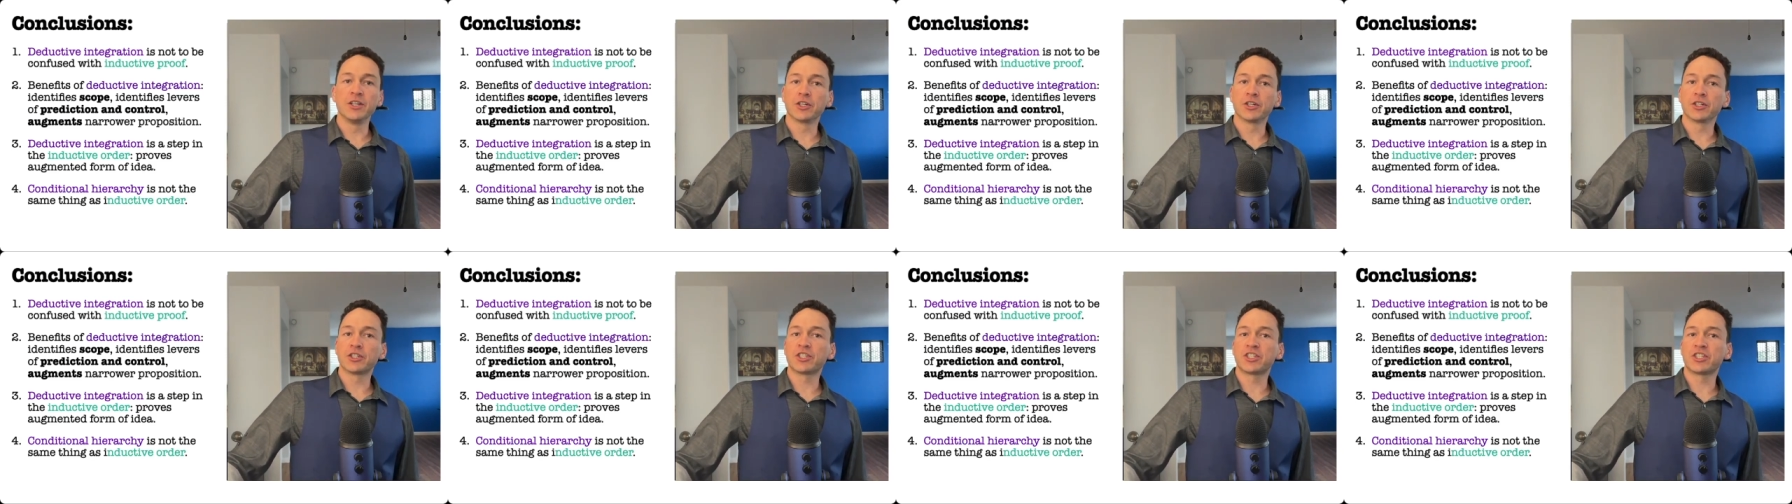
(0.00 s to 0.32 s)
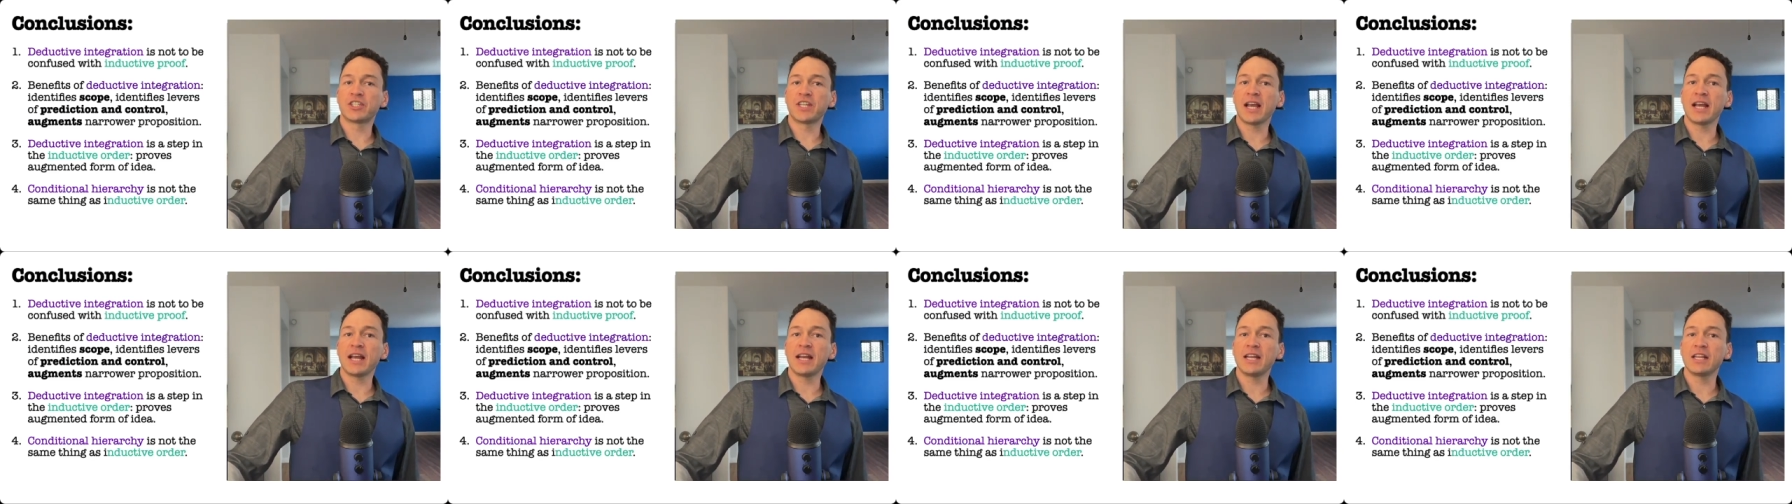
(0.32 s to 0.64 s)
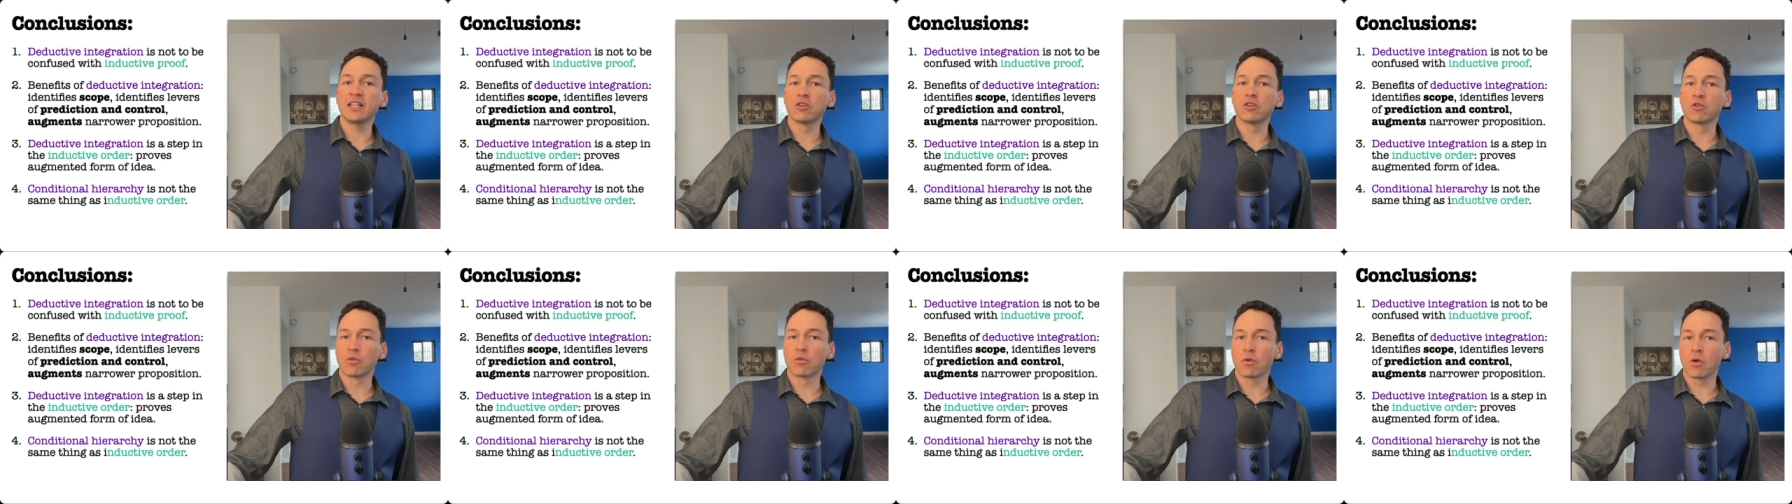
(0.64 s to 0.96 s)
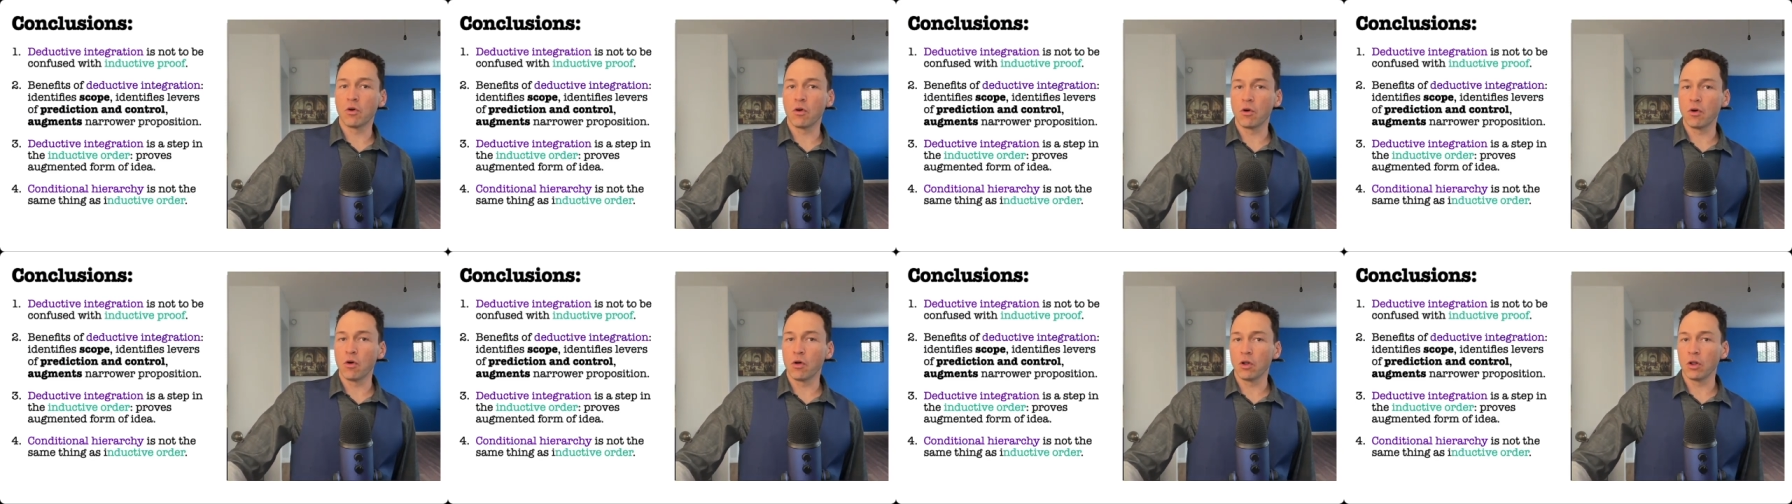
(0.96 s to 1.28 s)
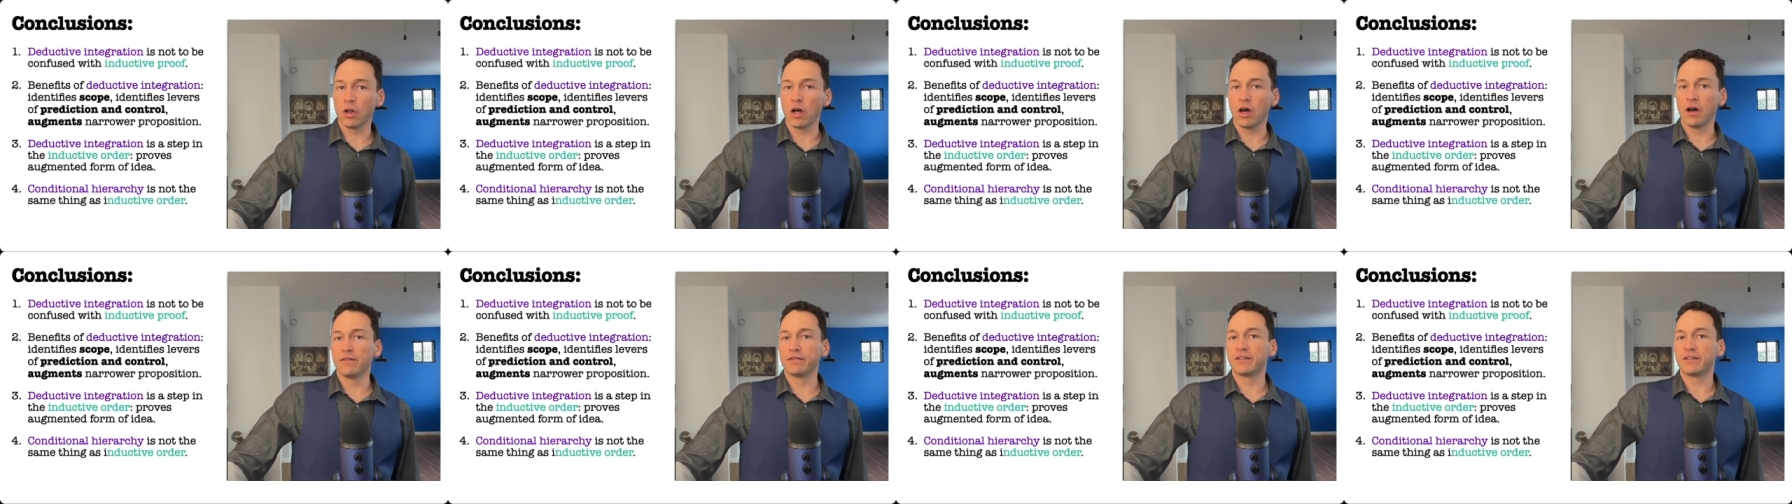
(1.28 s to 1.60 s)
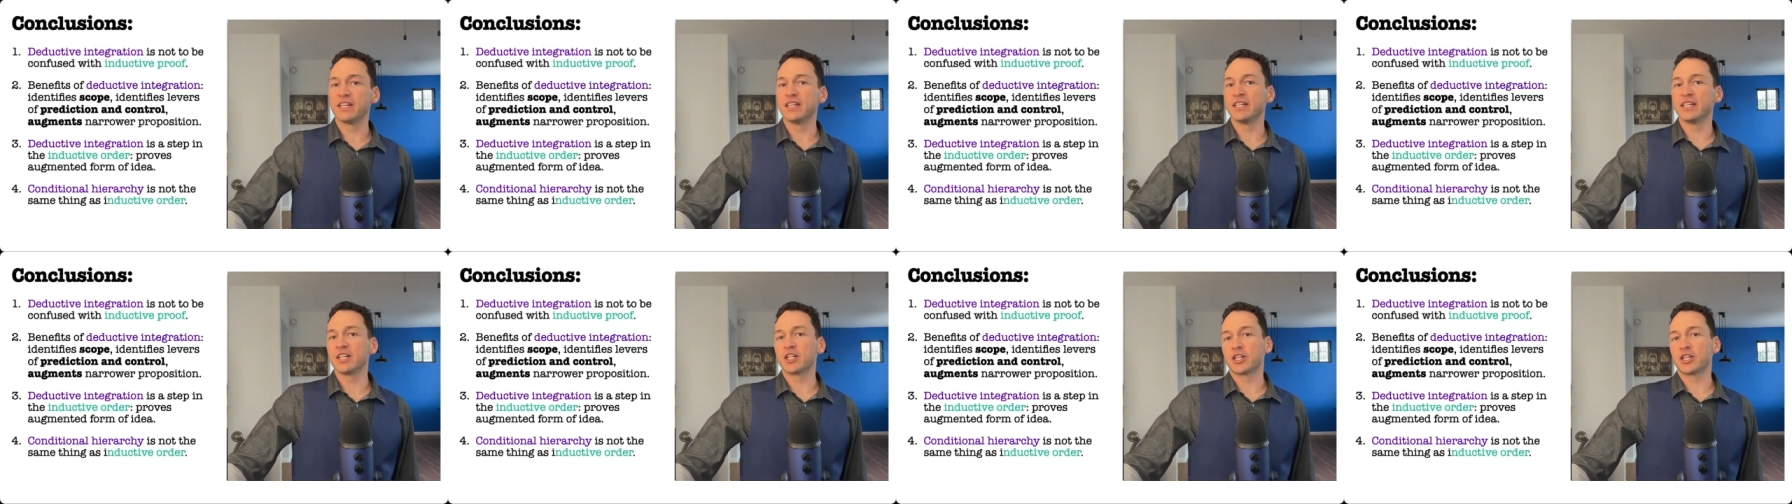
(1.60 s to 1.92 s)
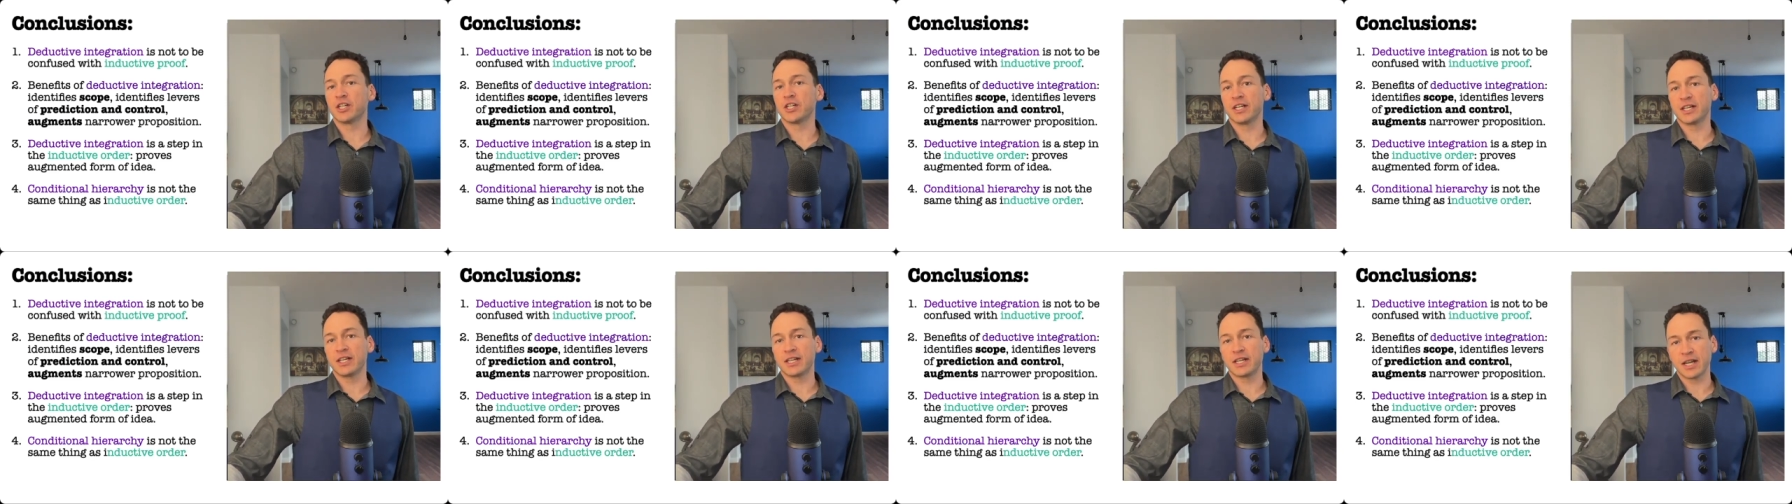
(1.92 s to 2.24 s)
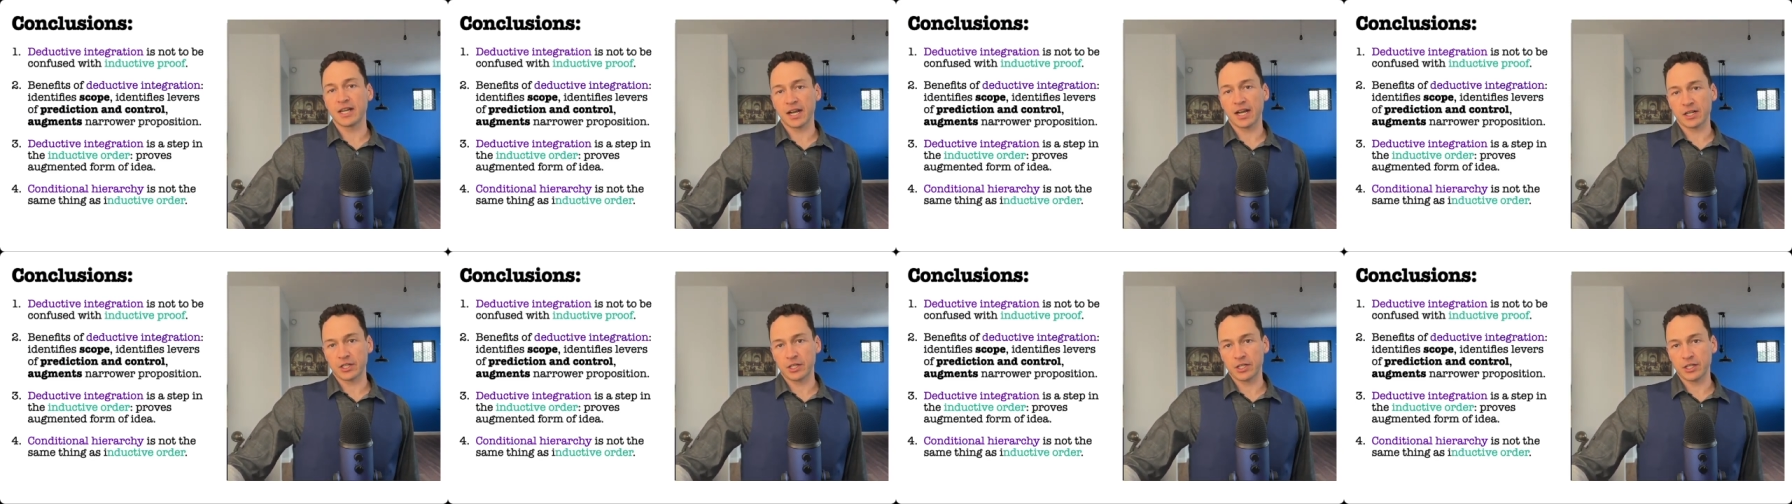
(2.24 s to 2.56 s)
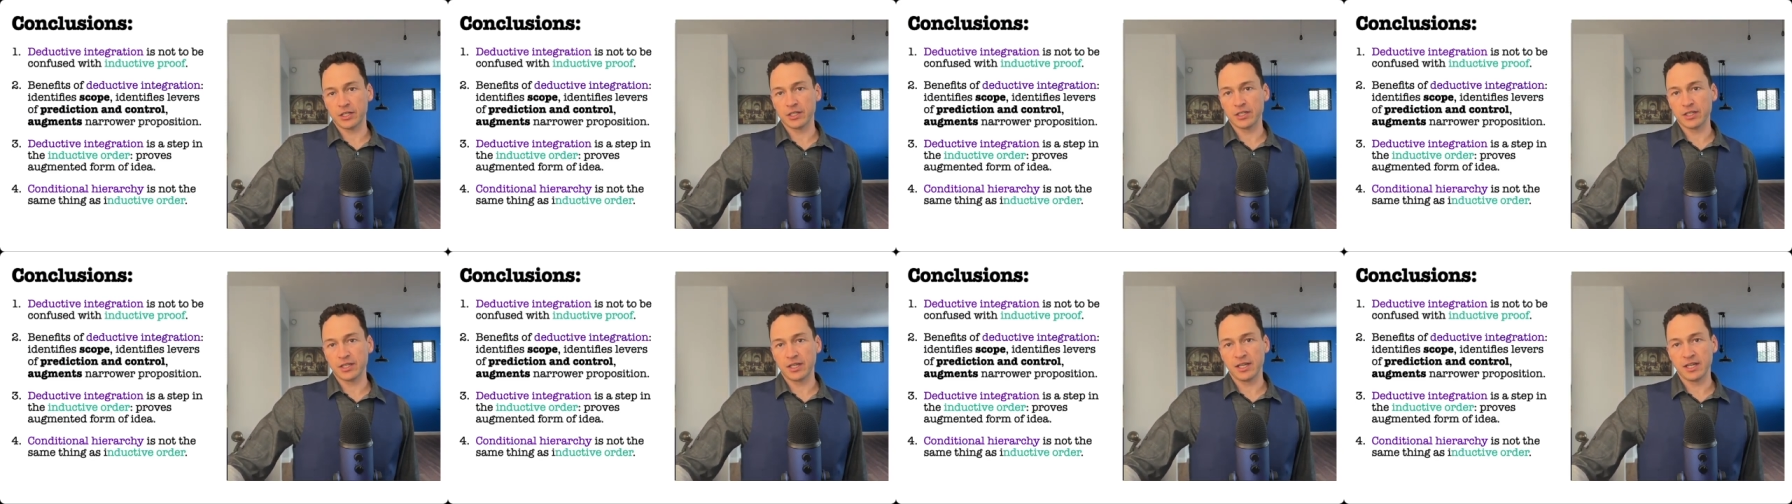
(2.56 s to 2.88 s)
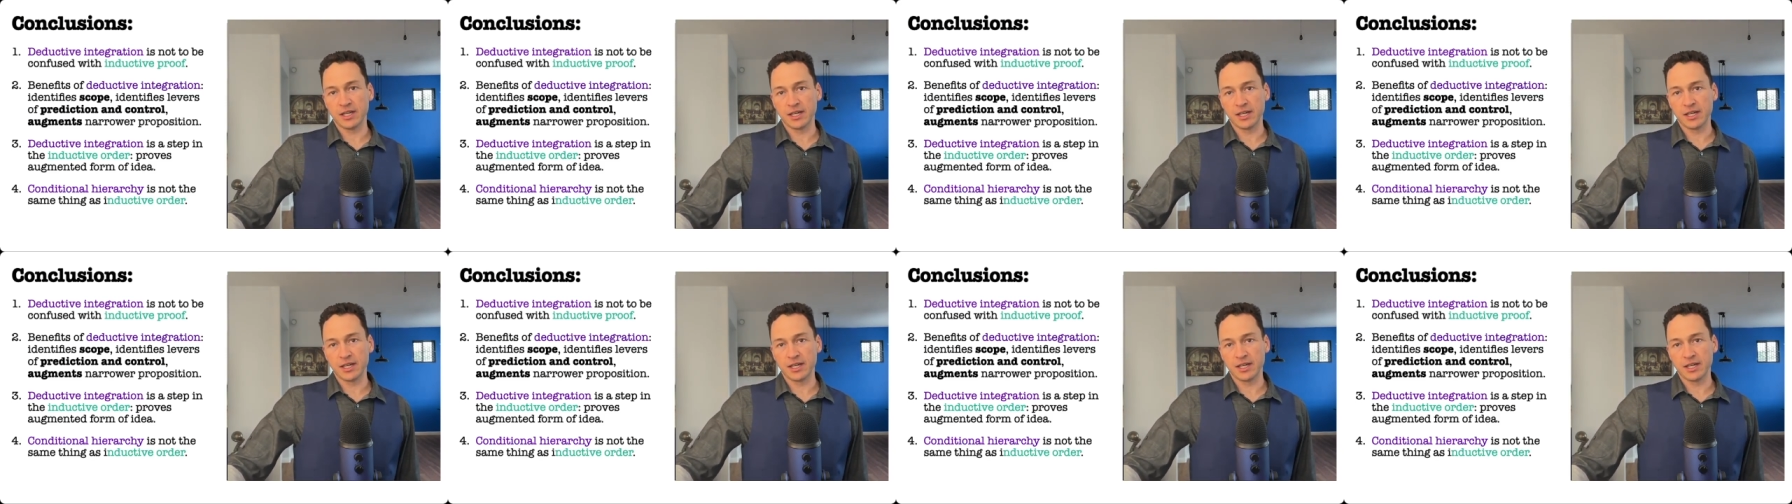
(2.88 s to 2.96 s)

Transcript: understanding the role of conditioning connections